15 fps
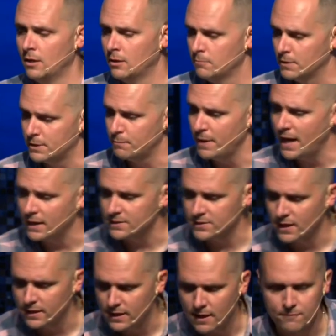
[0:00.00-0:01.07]
But the
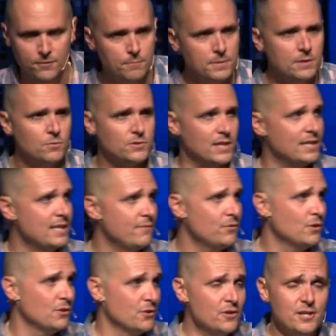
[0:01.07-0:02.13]
backside of that for me was I never
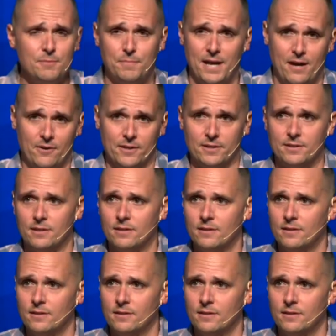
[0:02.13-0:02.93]
learned about it.